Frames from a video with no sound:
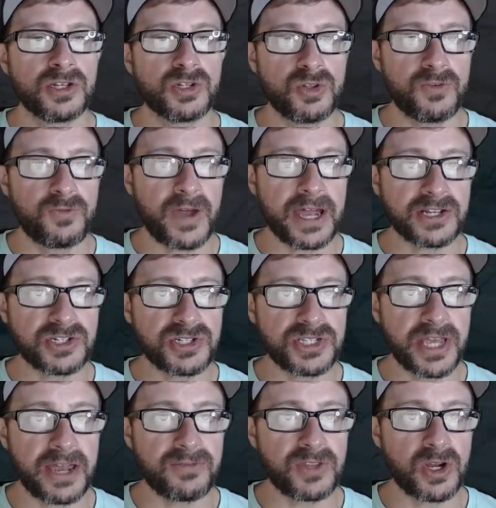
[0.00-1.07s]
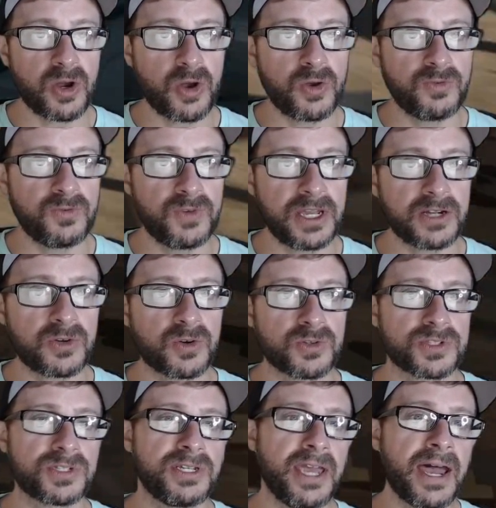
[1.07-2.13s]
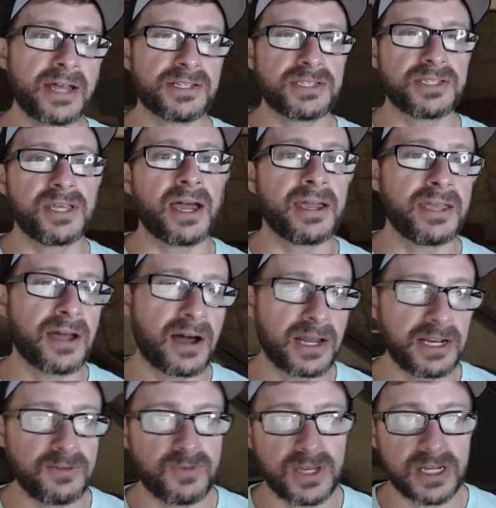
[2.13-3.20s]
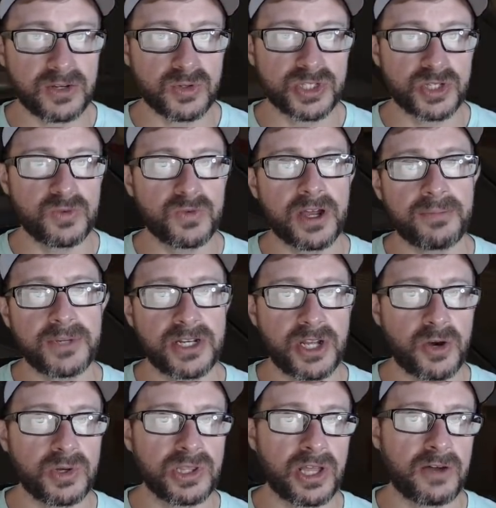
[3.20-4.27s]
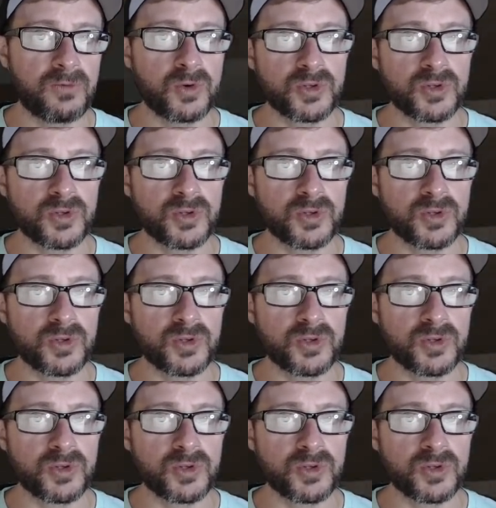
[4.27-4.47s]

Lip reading: Do the factions have their own vehicles? Yes, the iconic vehicles you've come to know and love